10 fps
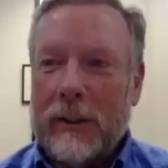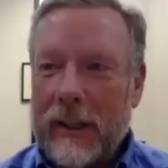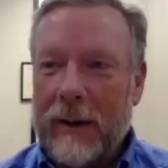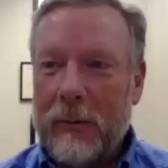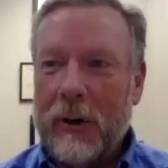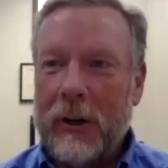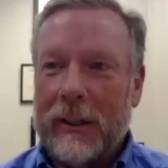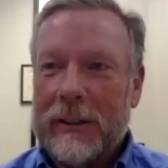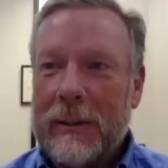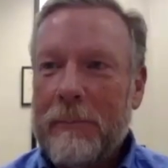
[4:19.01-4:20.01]
That works.
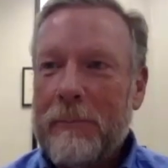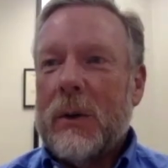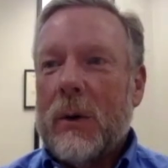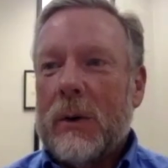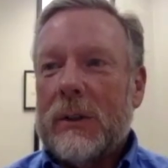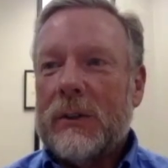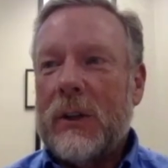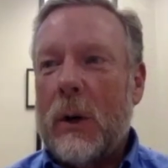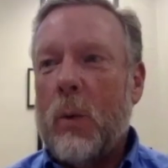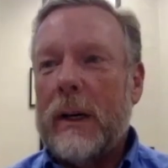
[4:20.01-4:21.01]
So
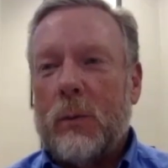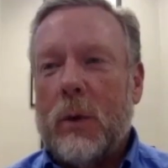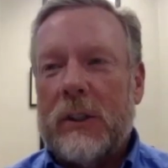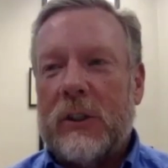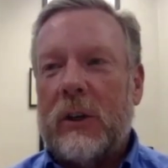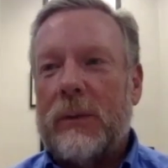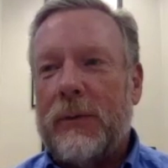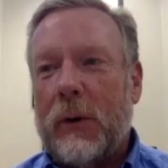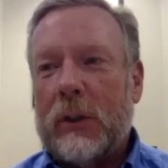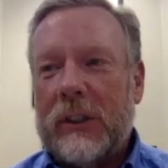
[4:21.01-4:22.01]
what was your
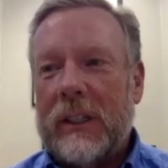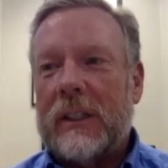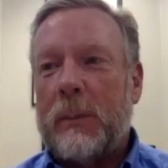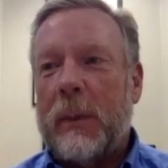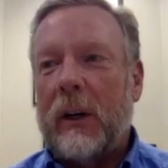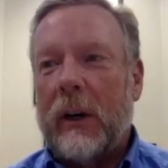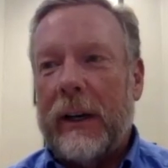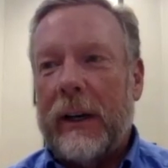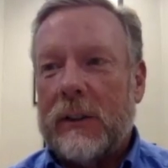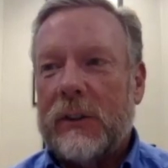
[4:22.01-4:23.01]
first
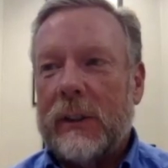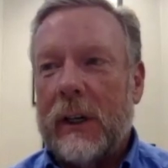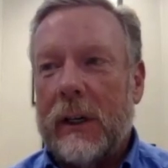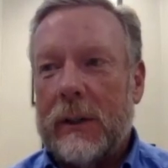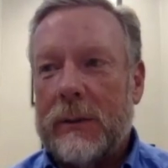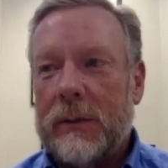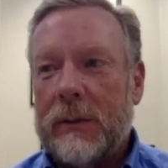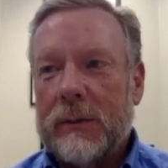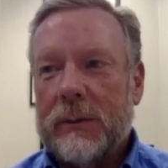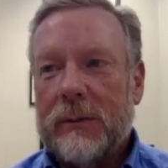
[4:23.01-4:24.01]
experience of
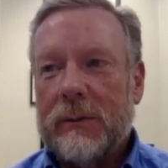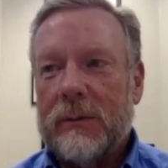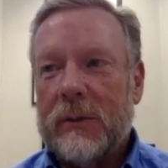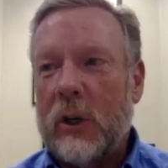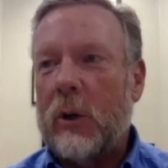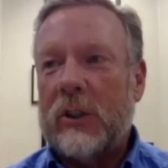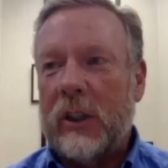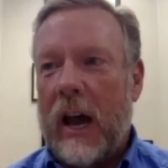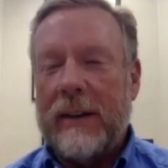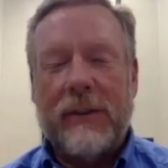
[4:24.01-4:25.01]
church
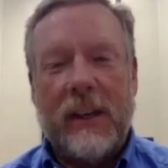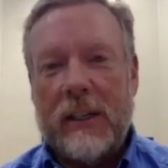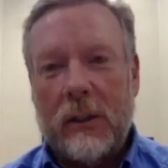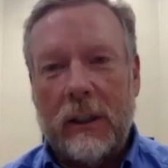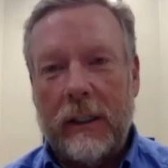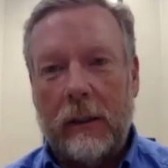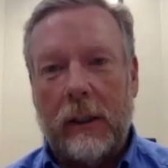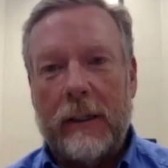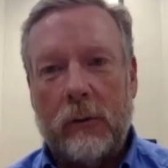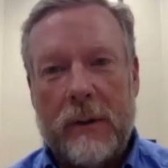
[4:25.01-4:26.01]
life that you
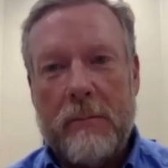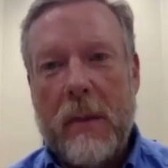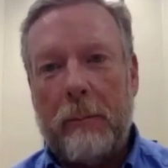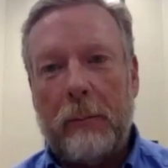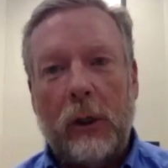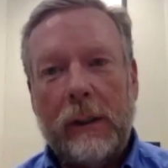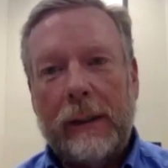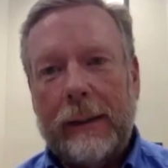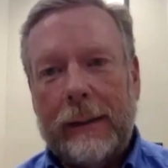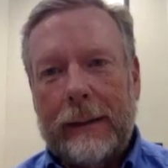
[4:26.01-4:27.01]
clearly remember?
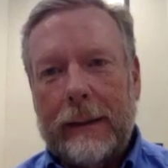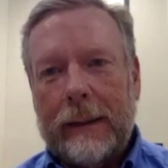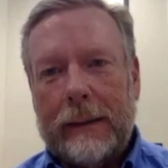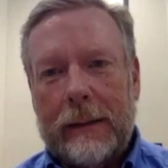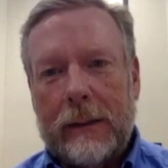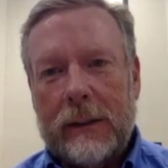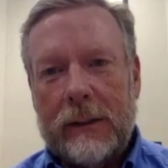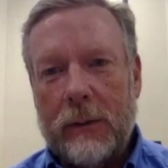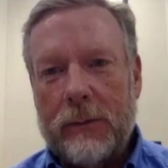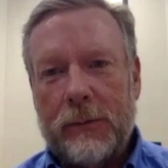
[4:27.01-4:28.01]

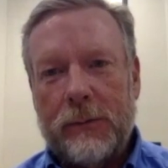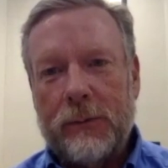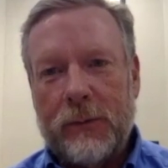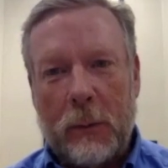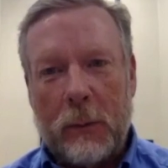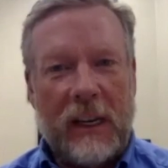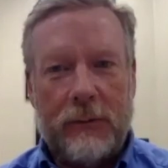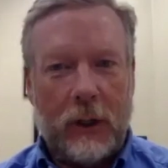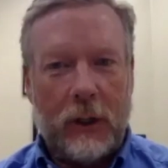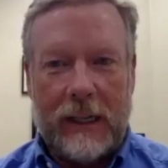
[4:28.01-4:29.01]
So for me,
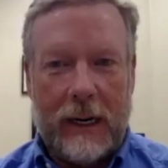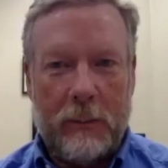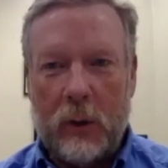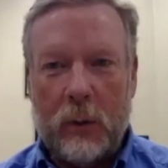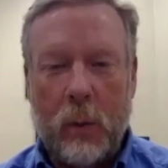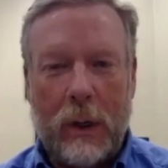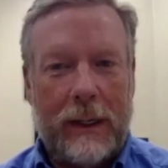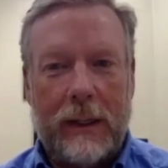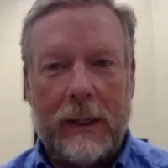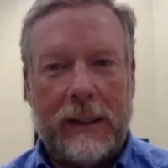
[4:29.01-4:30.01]
for example, one of
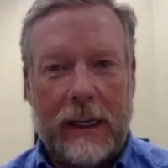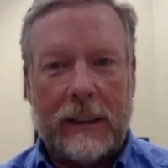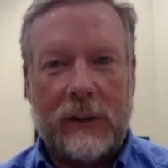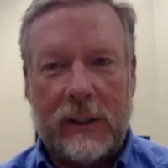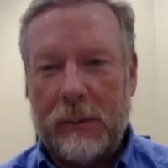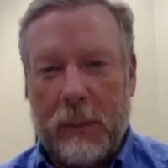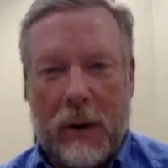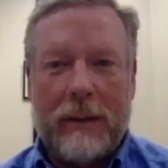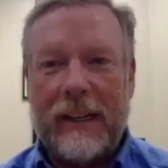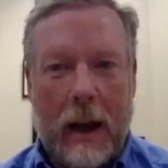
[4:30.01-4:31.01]
the things, it's
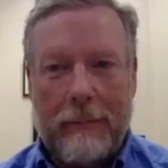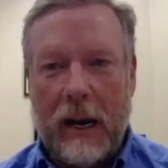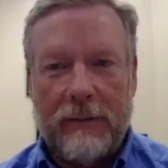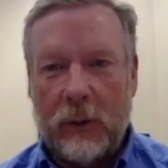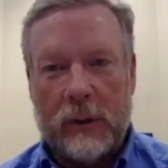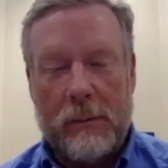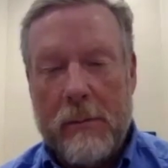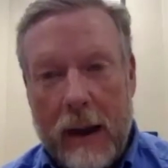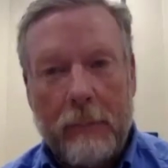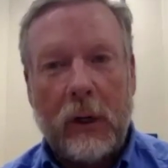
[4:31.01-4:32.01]
probably not my first
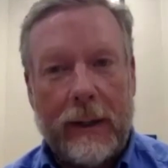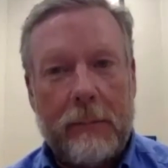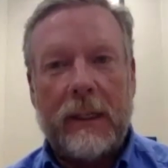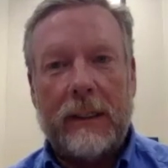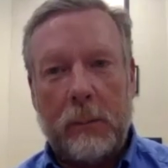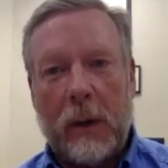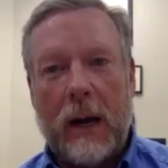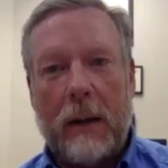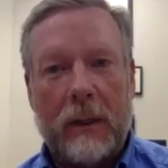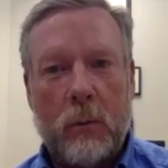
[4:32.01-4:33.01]
memory, but it's
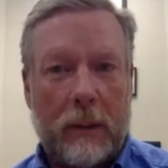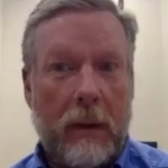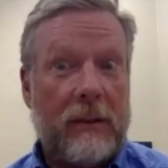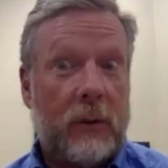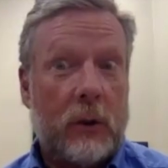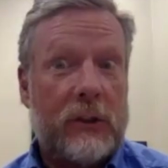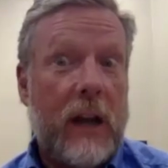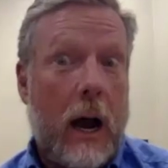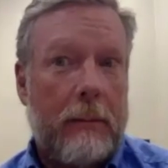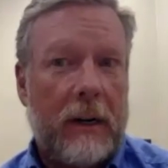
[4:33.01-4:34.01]
probably one of my first
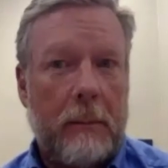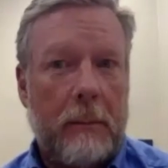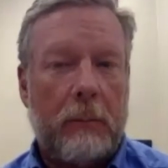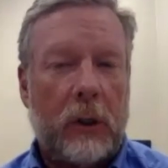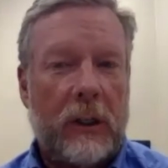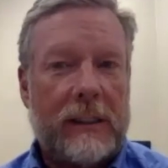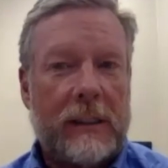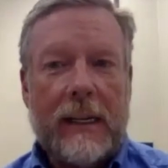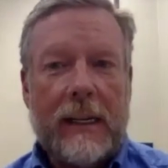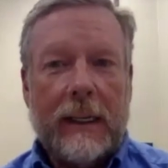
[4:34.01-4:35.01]
dominant memories,
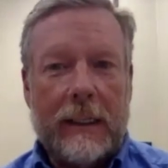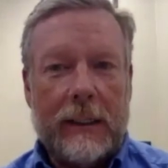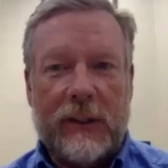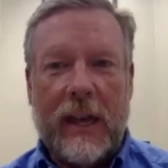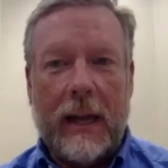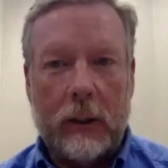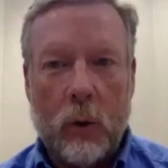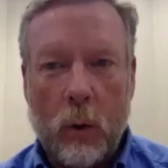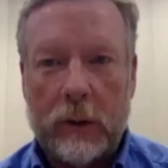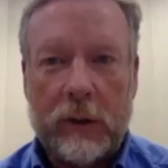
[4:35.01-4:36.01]
is that in
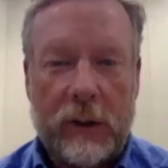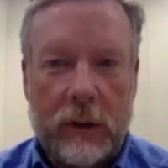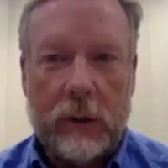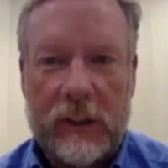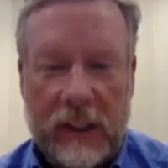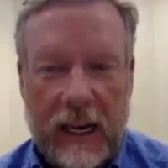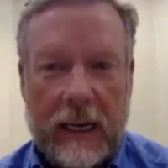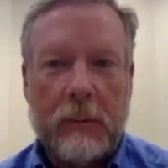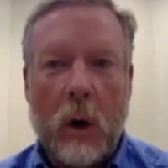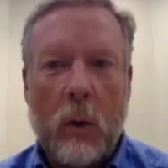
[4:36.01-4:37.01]
order to
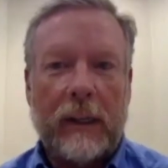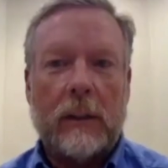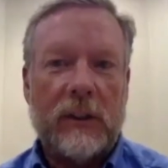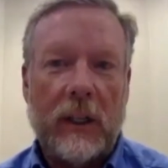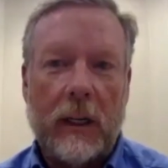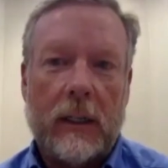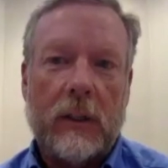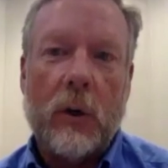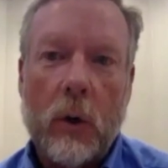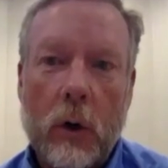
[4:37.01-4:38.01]
escape going to Sunday
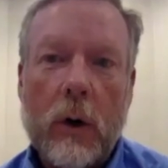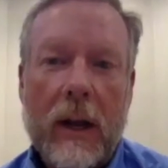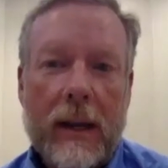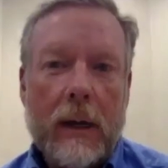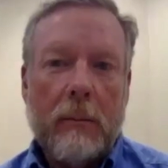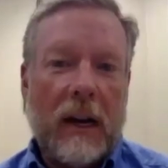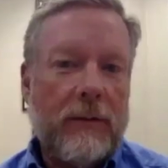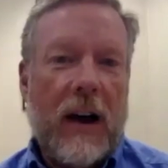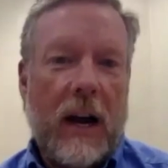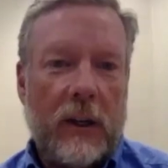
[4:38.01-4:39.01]
school, my
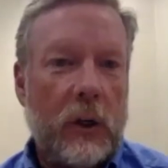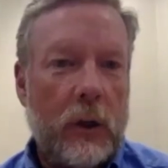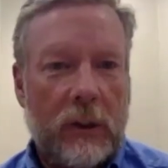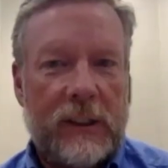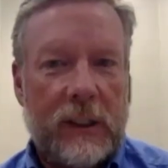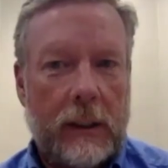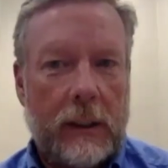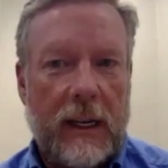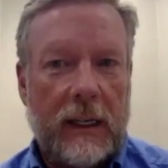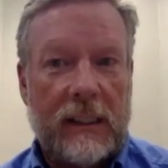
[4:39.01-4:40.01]
father, who was an
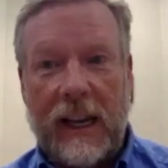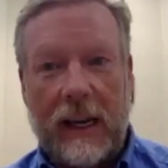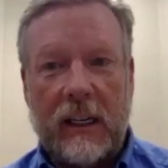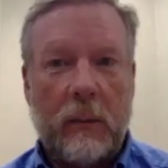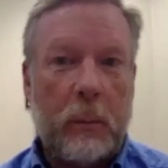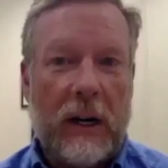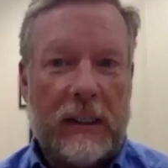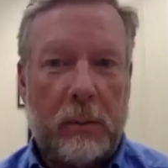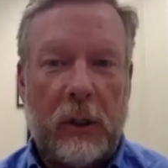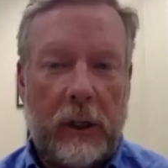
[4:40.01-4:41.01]
executive
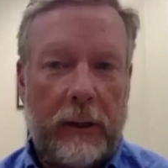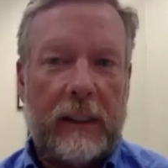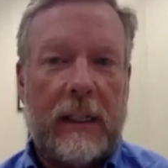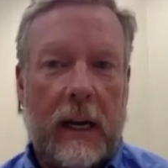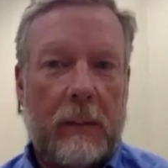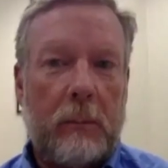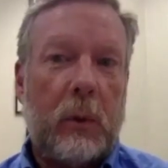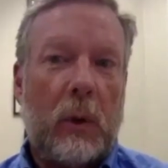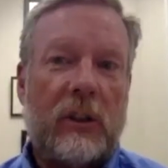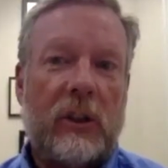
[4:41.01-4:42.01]
presbyter at the time,
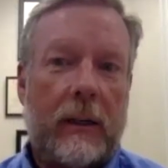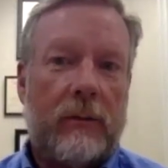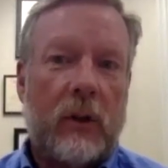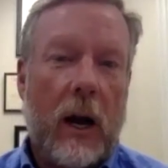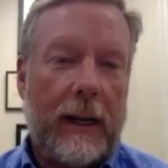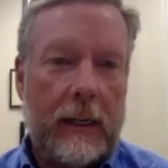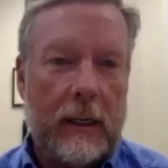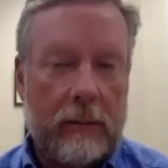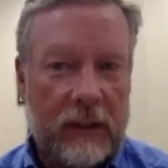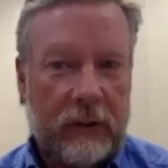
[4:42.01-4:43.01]
preached at a variety of
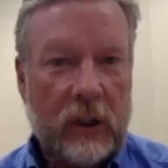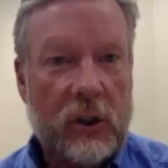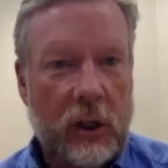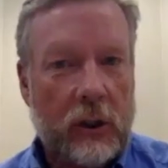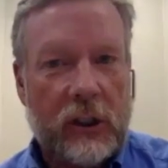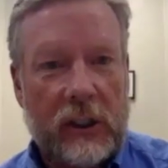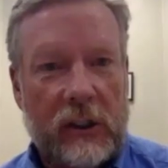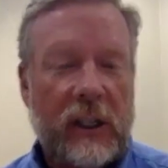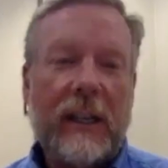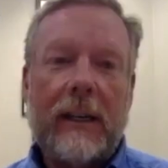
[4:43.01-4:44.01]
different churches,
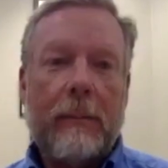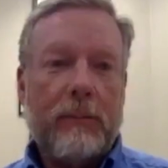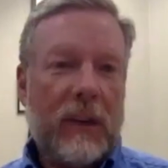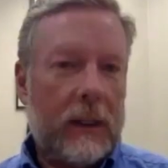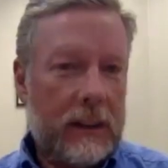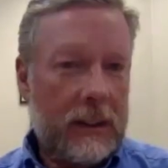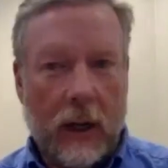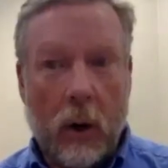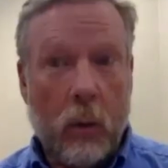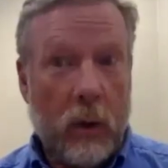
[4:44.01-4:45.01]

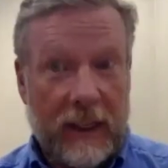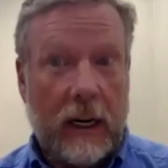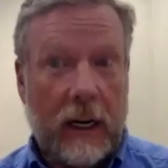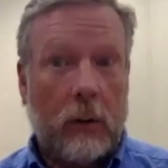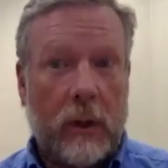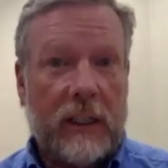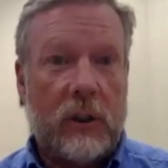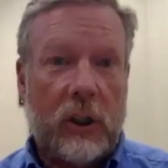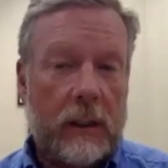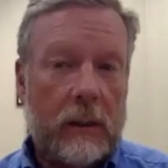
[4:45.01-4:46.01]
within our
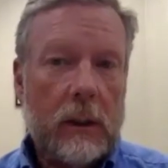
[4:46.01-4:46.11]
region.